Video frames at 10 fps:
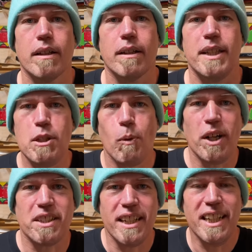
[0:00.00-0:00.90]
These
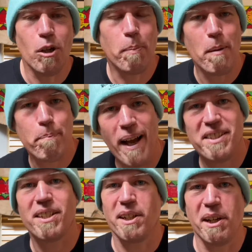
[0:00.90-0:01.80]
worked a little bit
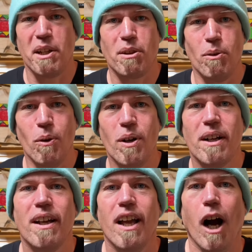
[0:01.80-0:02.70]
better than I thought.
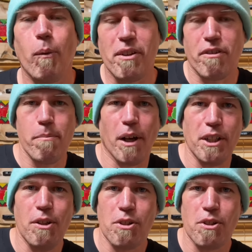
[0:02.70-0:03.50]
I went through my usual